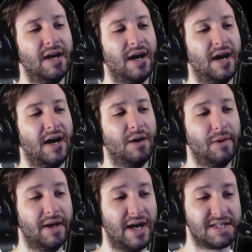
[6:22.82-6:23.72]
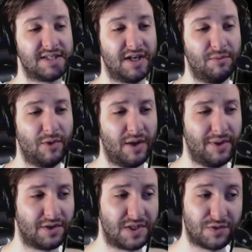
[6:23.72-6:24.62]
uh, we're at a time where we're
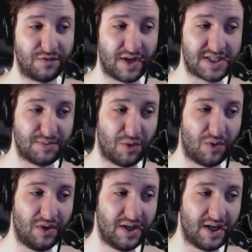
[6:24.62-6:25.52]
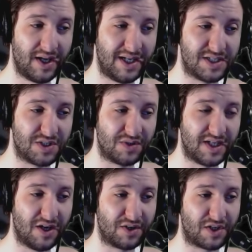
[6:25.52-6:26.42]
looking to invest more into
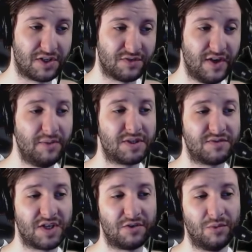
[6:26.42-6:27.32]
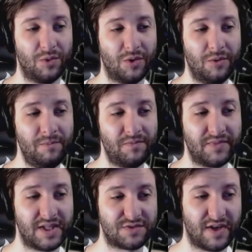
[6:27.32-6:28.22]
the ongoing development of Total War,
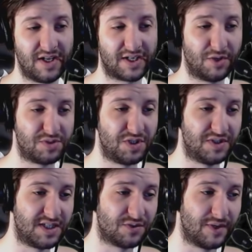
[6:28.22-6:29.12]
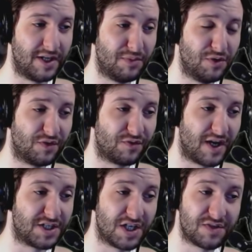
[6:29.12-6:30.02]
this felt like an opportunity to really move the
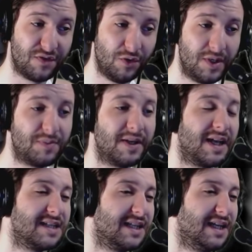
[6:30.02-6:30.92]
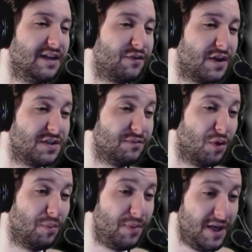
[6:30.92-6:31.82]
franchise forward by getting it in front of
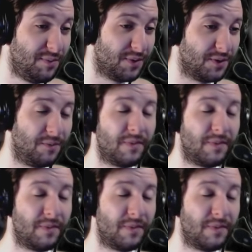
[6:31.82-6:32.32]
more people.